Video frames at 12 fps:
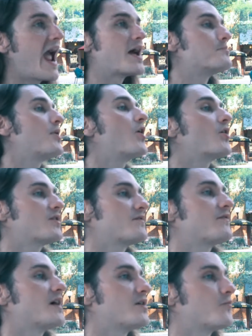And part
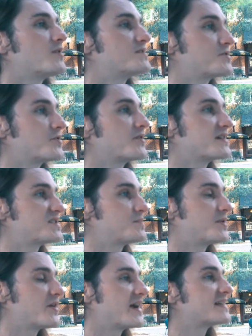of it was her
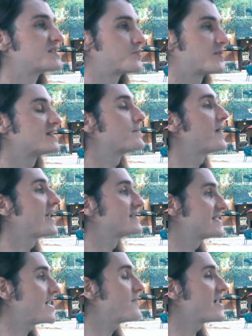experience with the
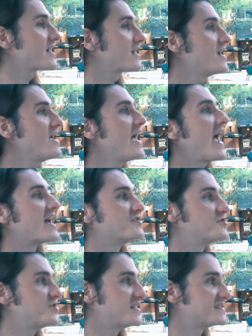pandemic. And
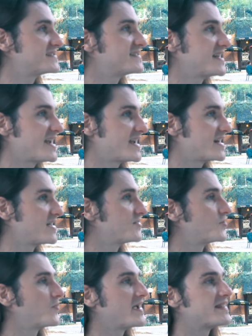she's seen
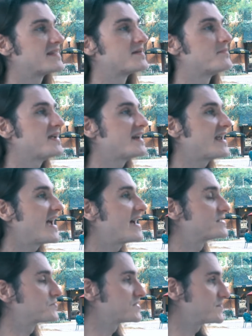the way that the media
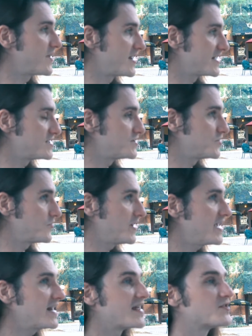has responded to
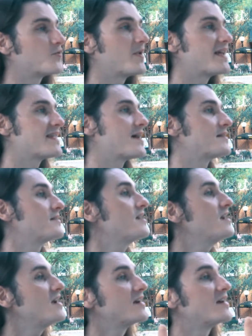it and the way that
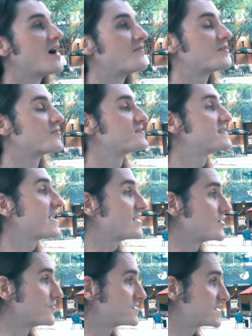governors like
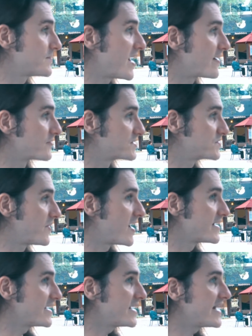Newsom have
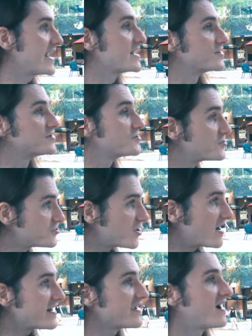responded in
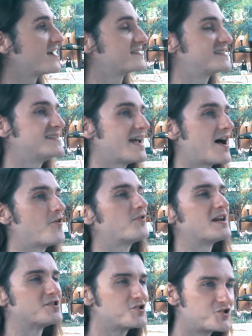shutting us down
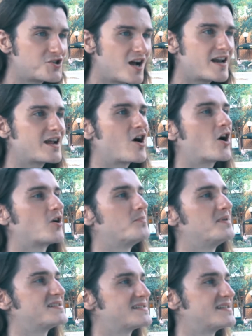and shutting our
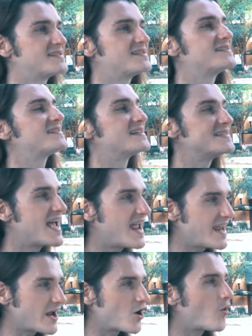businesses and
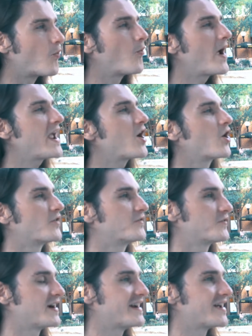taking away our
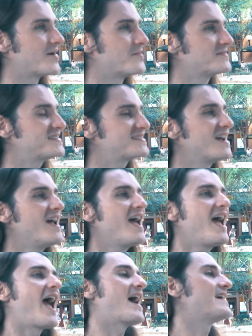freedoms.
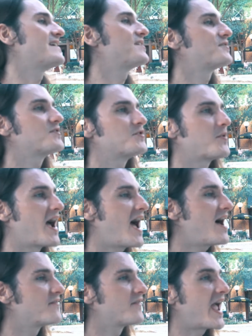And here you
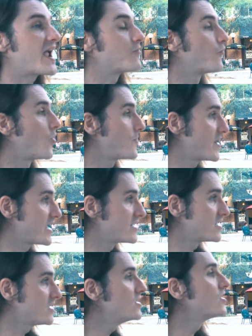have a
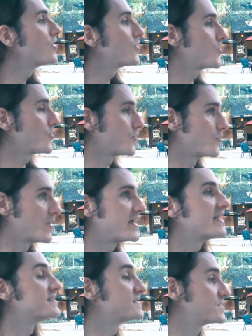woman who
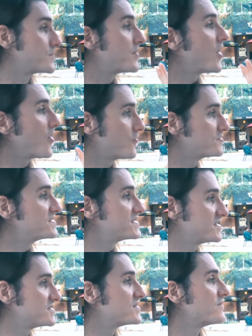is supposed
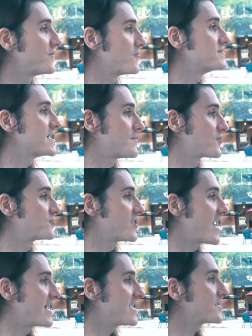to vote
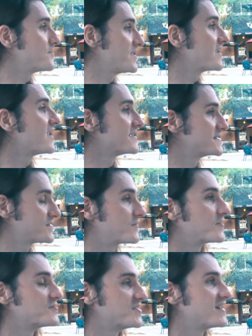Democratic because of
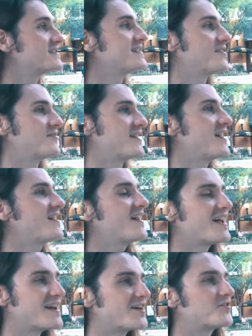her genitalia.
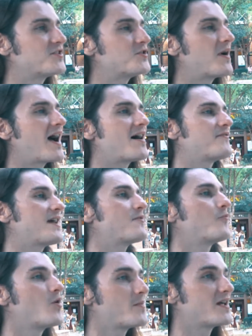And here you have a
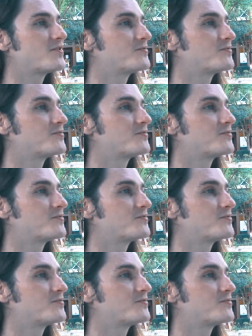woman